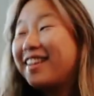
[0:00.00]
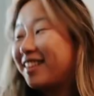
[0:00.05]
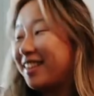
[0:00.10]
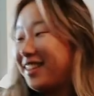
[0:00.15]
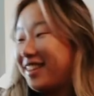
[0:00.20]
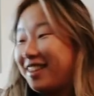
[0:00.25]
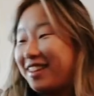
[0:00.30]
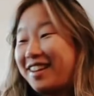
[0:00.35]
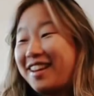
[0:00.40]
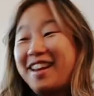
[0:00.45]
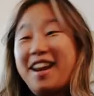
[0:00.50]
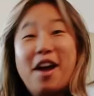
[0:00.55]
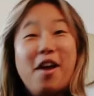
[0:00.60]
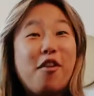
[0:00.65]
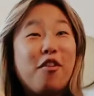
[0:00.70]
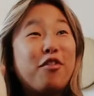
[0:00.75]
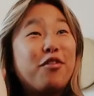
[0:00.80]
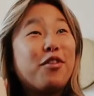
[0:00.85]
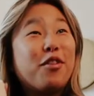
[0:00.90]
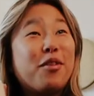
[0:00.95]
Look at
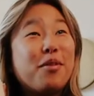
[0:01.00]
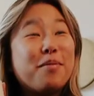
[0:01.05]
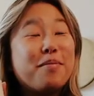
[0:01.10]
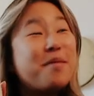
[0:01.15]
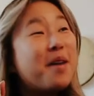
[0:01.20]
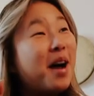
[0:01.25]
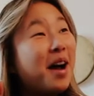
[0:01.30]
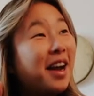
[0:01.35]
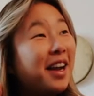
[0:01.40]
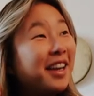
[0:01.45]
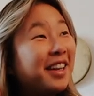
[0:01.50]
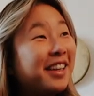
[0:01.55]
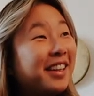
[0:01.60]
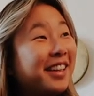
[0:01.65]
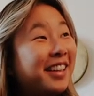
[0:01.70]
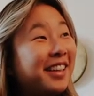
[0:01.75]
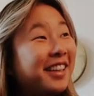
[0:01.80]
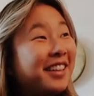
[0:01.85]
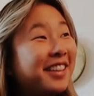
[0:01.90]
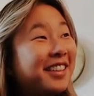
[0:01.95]
how full mine
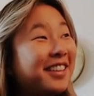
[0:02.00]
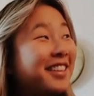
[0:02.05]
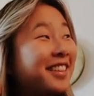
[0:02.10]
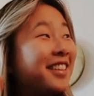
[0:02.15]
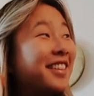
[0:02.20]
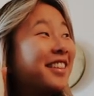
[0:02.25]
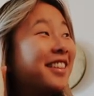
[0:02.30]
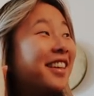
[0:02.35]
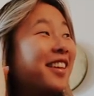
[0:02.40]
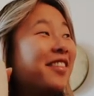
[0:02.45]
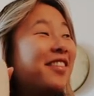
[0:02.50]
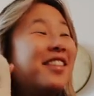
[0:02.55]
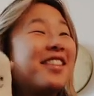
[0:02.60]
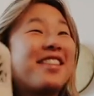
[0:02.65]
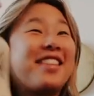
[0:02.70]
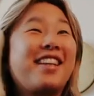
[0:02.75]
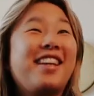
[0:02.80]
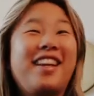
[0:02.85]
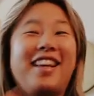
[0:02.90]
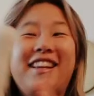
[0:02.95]
is.
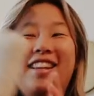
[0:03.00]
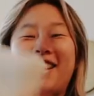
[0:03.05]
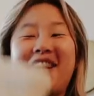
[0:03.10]
Yeah.